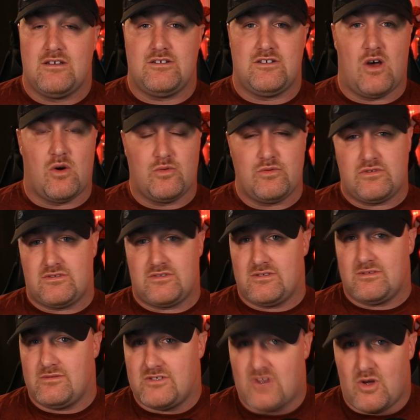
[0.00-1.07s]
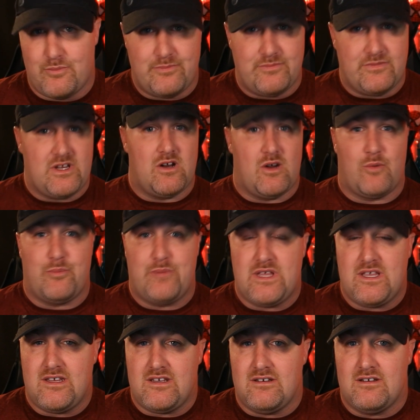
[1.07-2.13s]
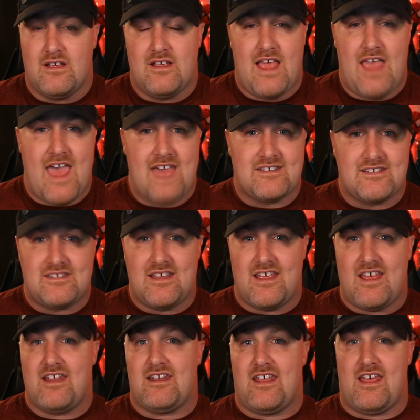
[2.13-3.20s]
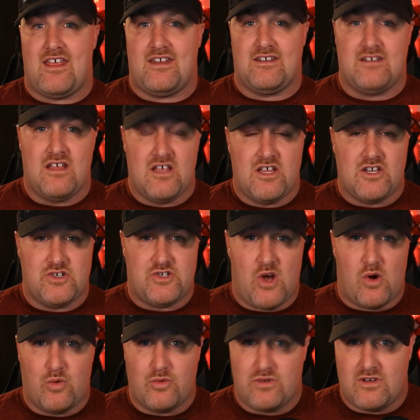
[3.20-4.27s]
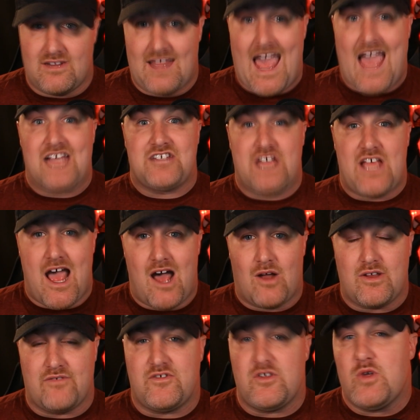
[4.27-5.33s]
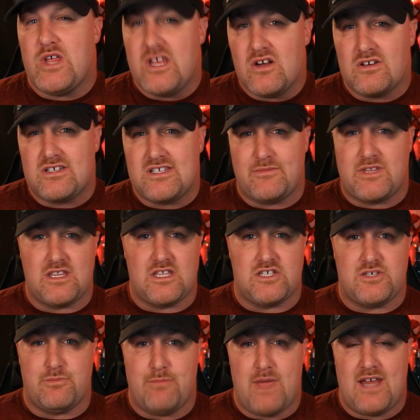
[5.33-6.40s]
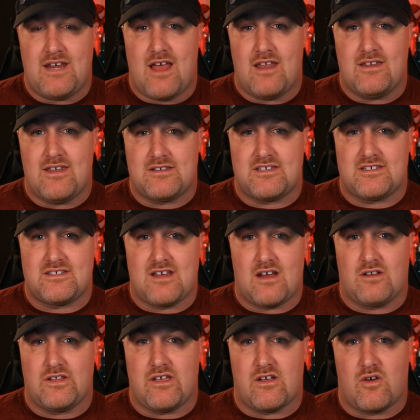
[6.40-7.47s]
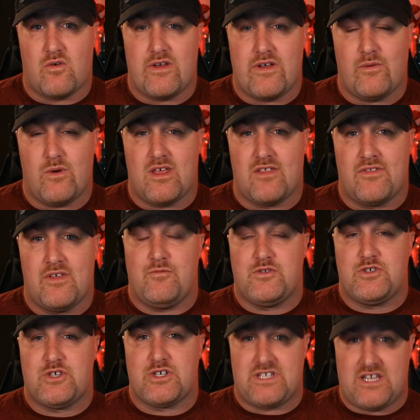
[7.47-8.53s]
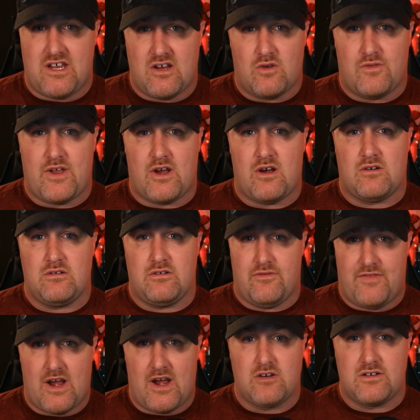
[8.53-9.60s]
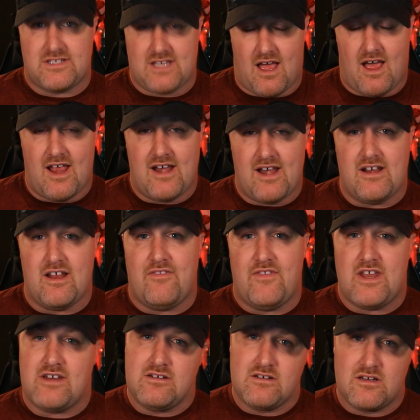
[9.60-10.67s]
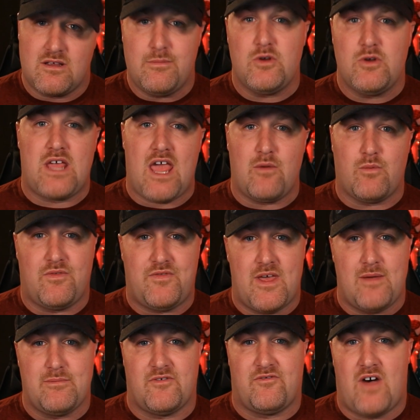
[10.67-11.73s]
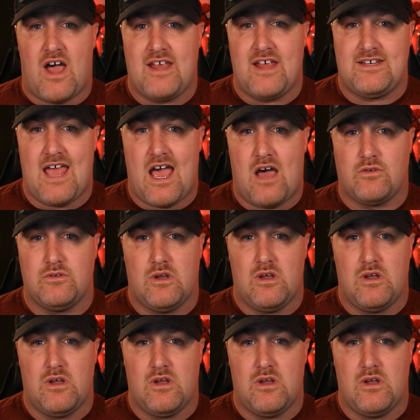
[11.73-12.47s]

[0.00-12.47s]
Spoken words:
Don't you know, be hesitant, and don't lash out if you hear something that you may not necessarily agree with. Just hear their side, and then communicate with them to find out,